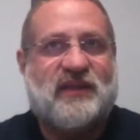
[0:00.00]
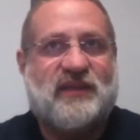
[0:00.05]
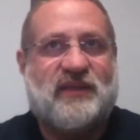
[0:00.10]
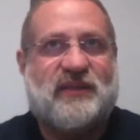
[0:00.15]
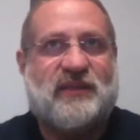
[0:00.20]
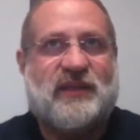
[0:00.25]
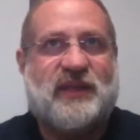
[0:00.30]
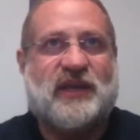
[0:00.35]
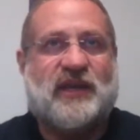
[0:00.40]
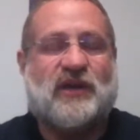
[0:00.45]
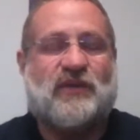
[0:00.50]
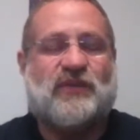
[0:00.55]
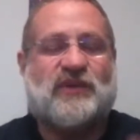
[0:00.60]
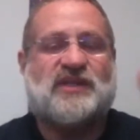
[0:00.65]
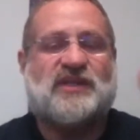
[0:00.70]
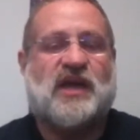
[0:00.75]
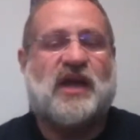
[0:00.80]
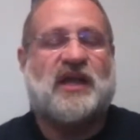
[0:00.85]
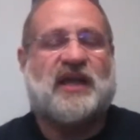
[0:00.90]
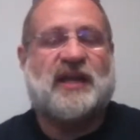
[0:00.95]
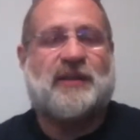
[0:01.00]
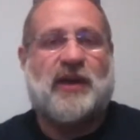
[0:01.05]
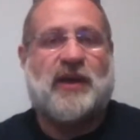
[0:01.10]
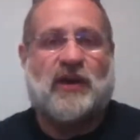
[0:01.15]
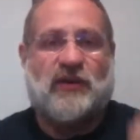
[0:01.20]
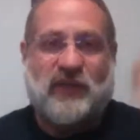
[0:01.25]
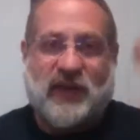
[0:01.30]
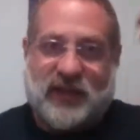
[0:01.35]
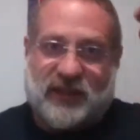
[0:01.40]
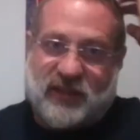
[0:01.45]
we're talking
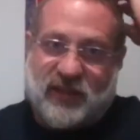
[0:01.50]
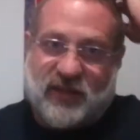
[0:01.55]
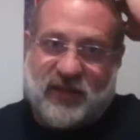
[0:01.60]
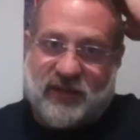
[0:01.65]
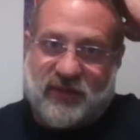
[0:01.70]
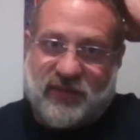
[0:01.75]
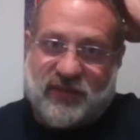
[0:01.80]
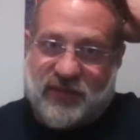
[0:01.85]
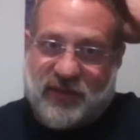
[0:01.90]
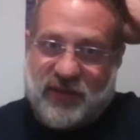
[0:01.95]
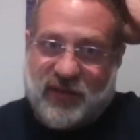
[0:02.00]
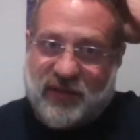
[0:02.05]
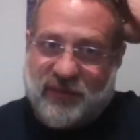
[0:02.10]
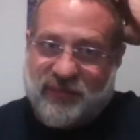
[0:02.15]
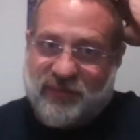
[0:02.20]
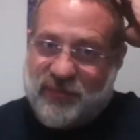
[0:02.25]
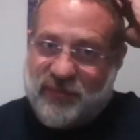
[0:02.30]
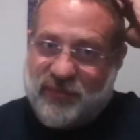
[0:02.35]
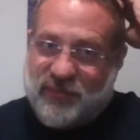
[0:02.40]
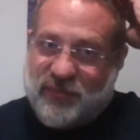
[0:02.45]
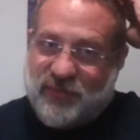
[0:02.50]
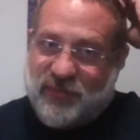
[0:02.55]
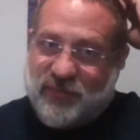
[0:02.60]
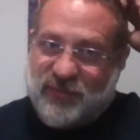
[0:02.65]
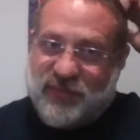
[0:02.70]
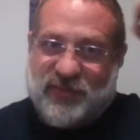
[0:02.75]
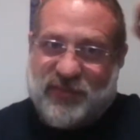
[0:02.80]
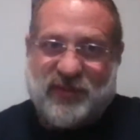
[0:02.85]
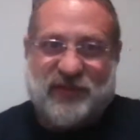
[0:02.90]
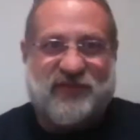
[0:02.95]
about like the
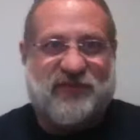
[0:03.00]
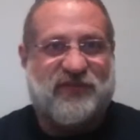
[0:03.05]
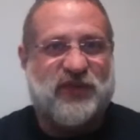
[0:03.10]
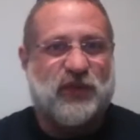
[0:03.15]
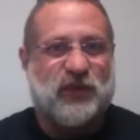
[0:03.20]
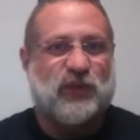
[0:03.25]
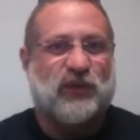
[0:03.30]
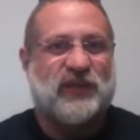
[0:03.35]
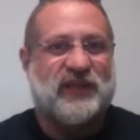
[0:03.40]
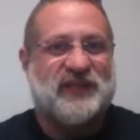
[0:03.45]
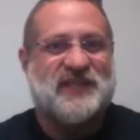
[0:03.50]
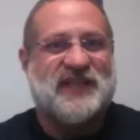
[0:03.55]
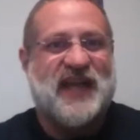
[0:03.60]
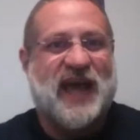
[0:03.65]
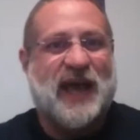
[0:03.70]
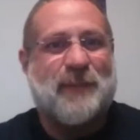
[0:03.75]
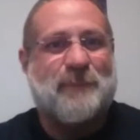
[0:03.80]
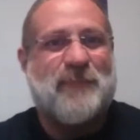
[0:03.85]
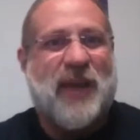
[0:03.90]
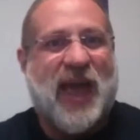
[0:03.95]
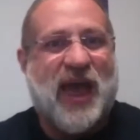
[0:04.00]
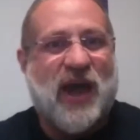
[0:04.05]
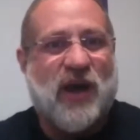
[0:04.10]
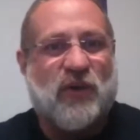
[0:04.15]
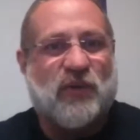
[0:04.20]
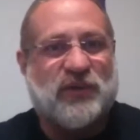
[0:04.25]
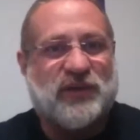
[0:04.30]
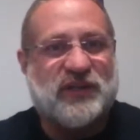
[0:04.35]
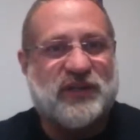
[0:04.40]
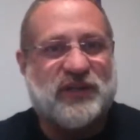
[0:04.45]
fuel is not
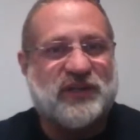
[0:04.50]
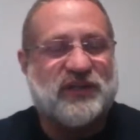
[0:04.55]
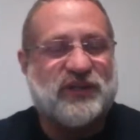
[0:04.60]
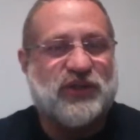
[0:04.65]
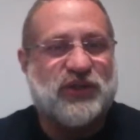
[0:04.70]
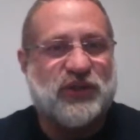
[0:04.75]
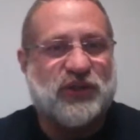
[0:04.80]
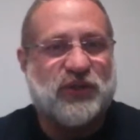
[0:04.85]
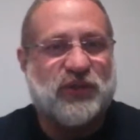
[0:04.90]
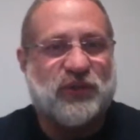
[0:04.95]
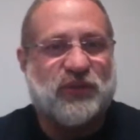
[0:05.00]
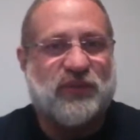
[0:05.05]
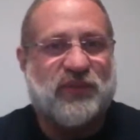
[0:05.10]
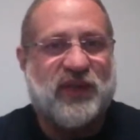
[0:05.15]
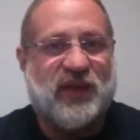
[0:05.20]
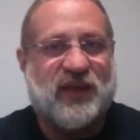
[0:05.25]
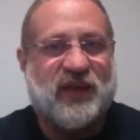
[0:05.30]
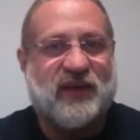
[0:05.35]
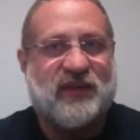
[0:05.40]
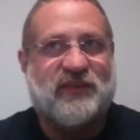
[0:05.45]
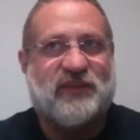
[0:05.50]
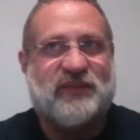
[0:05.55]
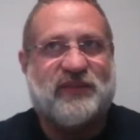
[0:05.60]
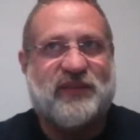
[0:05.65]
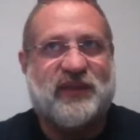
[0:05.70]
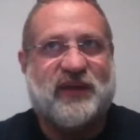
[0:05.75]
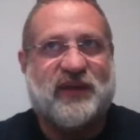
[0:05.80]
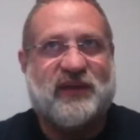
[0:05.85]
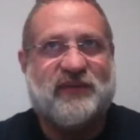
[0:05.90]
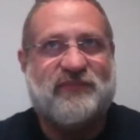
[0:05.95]
bound to the
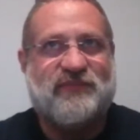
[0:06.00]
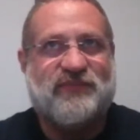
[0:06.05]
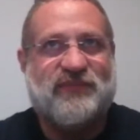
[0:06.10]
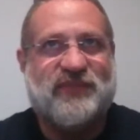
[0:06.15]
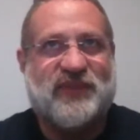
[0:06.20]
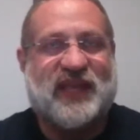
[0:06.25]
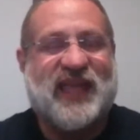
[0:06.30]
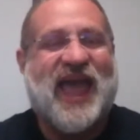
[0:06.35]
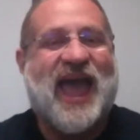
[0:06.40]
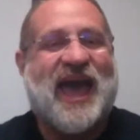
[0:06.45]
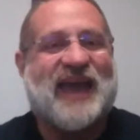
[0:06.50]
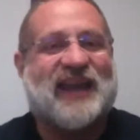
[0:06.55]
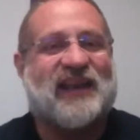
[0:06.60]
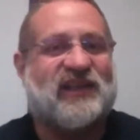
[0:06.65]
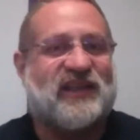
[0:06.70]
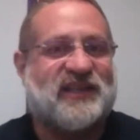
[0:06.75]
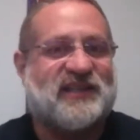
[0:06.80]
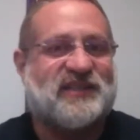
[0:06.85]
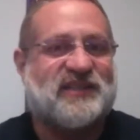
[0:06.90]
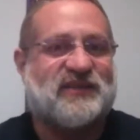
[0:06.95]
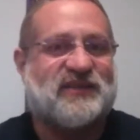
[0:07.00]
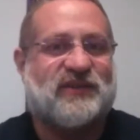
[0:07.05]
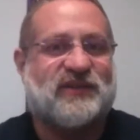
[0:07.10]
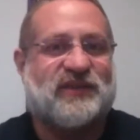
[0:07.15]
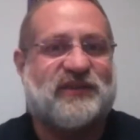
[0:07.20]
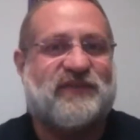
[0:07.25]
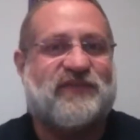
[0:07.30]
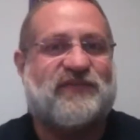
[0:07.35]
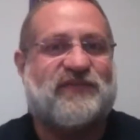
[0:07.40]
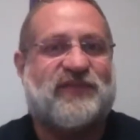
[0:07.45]
catalyst,
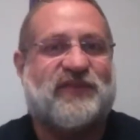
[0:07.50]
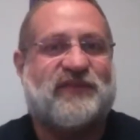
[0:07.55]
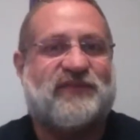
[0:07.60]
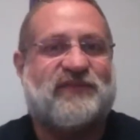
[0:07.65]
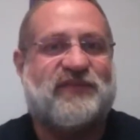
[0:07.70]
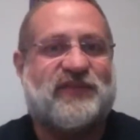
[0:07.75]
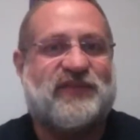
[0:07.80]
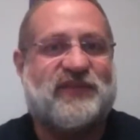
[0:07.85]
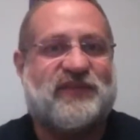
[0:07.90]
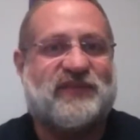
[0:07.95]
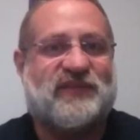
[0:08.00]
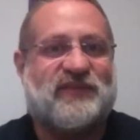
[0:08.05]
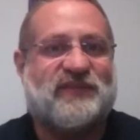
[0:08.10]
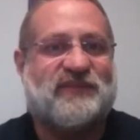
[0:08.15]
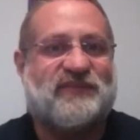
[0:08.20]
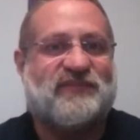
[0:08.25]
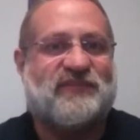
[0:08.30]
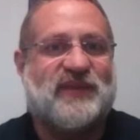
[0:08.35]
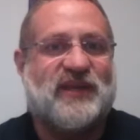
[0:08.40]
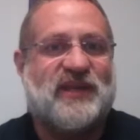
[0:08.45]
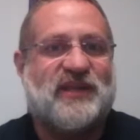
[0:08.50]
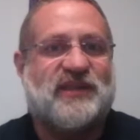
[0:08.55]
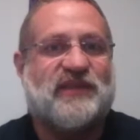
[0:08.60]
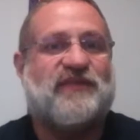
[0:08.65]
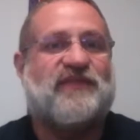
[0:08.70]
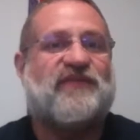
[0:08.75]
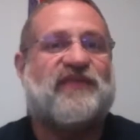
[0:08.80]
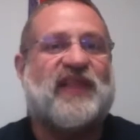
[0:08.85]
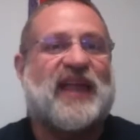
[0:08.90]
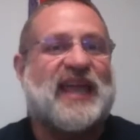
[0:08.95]
or the
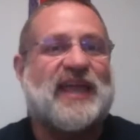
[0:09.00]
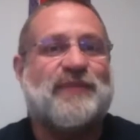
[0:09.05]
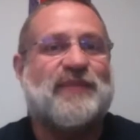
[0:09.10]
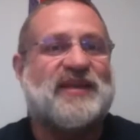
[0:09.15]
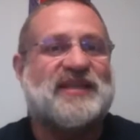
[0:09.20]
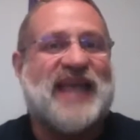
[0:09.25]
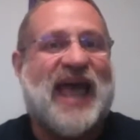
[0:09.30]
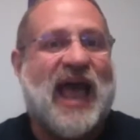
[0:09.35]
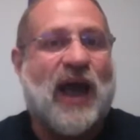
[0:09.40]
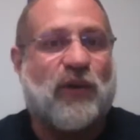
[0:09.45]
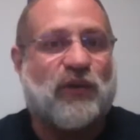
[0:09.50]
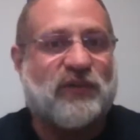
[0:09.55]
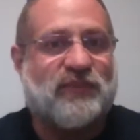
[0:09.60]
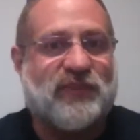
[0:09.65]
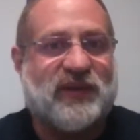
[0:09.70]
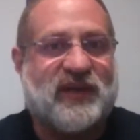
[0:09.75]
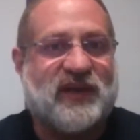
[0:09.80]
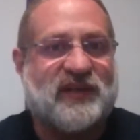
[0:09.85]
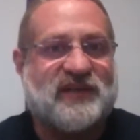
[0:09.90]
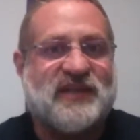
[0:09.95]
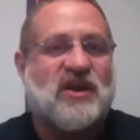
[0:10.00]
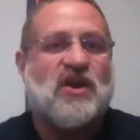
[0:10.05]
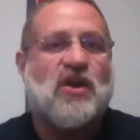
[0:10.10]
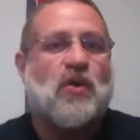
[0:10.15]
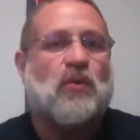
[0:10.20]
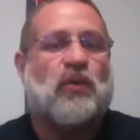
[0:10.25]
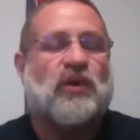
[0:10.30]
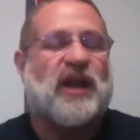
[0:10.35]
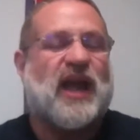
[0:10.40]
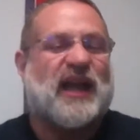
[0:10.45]
flame is out, because
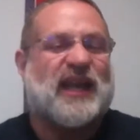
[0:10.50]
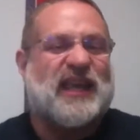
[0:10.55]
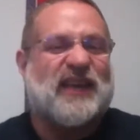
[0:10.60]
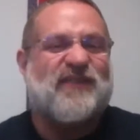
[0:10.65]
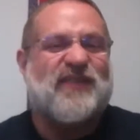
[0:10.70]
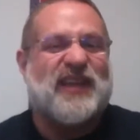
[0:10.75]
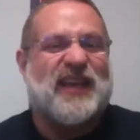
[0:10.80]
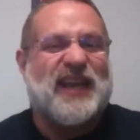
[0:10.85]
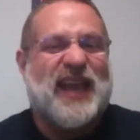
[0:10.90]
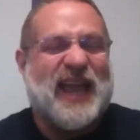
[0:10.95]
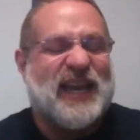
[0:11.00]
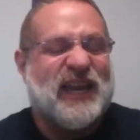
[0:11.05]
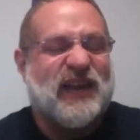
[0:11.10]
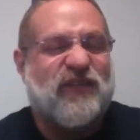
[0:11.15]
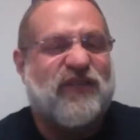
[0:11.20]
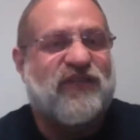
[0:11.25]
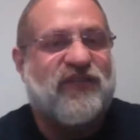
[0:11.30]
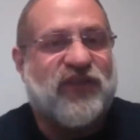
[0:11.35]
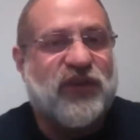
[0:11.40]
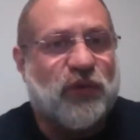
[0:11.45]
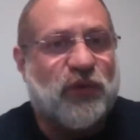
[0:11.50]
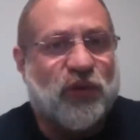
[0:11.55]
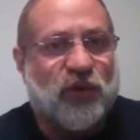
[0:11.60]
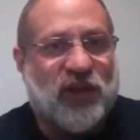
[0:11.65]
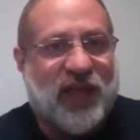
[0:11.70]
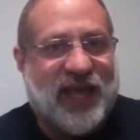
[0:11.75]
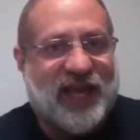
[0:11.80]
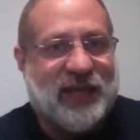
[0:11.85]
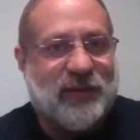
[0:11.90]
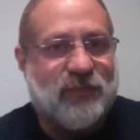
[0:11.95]
we're not giving it any
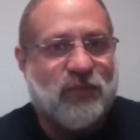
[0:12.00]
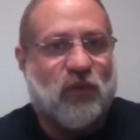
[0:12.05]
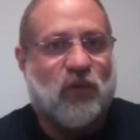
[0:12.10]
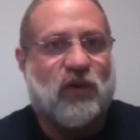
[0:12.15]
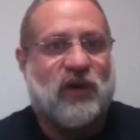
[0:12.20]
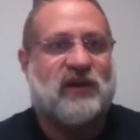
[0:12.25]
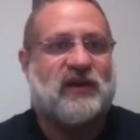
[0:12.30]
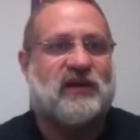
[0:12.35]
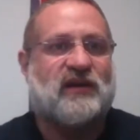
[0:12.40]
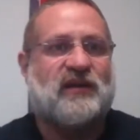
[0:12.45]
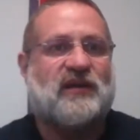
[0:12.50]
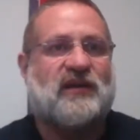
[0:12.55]
fuel anymore.